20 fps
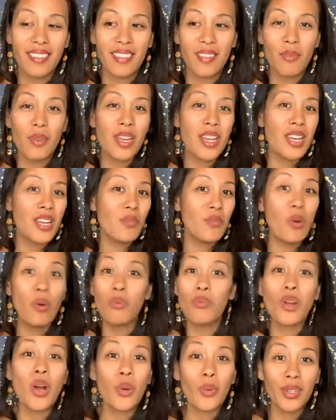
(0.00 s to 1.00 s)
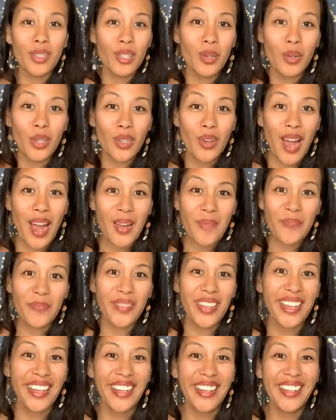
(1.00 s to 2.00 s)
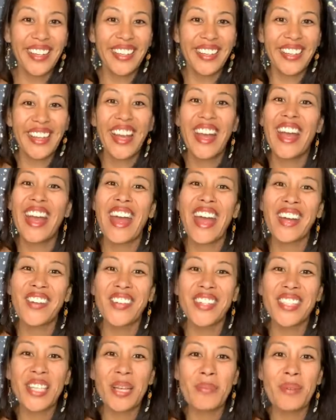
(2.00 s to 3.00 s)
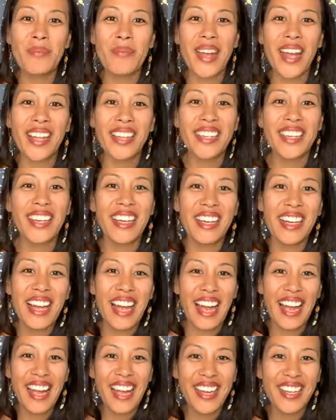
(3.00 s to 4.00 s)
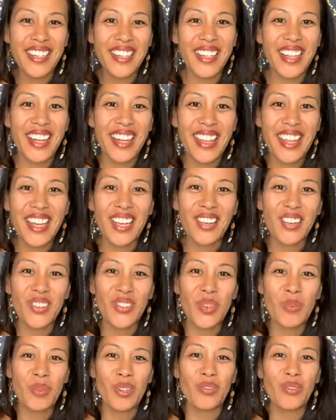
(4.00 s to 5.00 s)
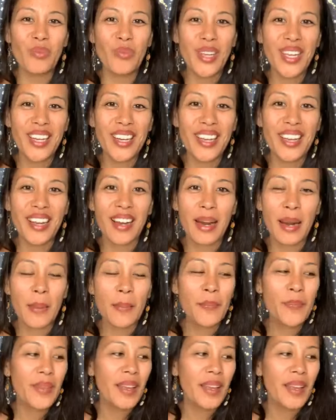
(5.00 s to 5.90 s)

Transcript: We won't know until we try. Hey, what's up, Amanda? Hi, Angela. Thank you so much for being here.